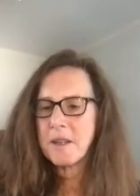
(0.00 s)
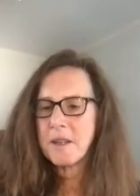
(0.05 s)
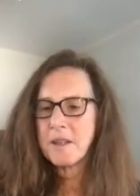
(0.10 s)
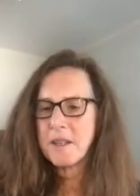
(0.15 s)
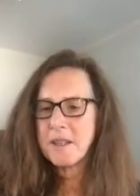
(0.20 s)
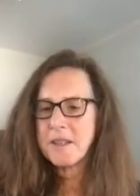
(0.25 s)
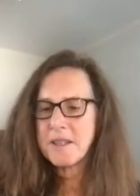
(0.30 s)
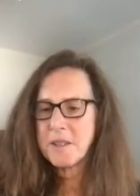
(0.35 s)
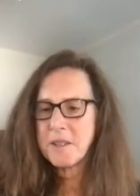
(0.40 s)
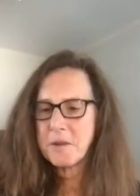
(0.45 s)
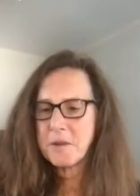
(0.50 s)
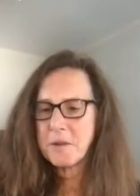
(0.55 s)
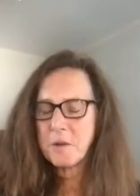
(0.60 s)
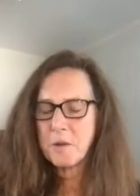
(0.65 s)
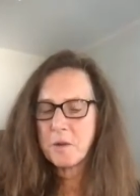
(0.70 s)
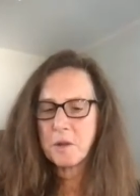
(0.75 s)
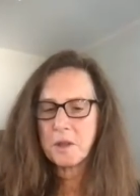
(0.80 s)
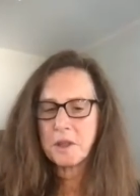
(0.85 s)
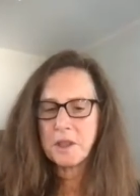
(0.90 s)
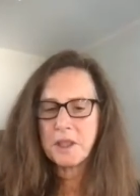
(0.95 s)
considered
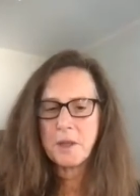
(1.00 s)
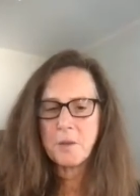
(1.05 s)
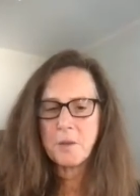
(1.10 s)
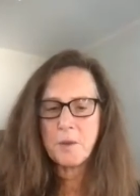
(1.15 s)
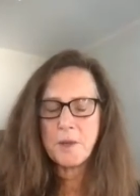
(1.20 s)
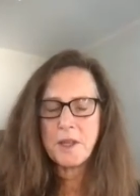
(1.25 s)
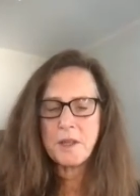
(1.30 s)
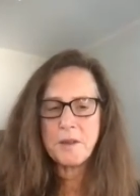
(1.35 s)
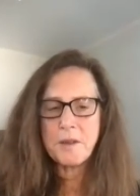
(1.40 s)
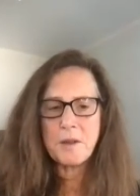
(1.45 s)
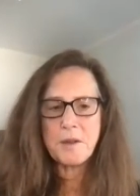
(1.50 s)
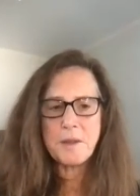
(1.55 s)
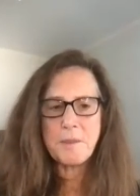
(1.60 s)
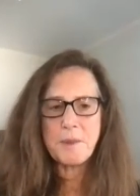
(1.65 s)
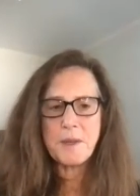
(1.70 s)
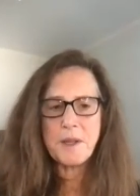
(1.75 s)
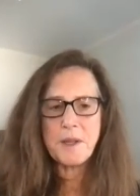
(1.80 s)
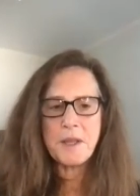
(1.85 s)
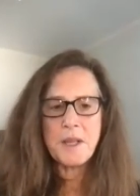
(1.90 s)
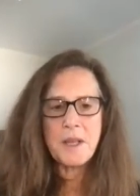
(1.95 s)
early readers,
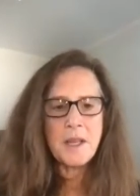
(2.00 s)
but